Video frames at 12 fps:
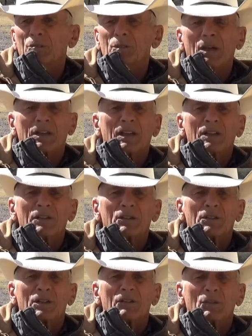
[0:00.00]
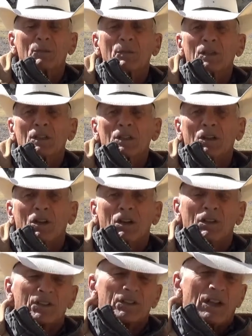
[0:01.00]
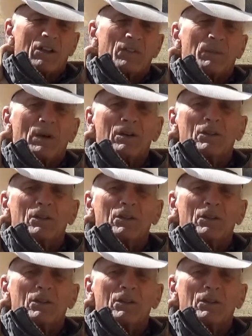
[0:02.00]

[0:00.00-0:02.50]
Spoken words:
probably hundreds of them on the south part of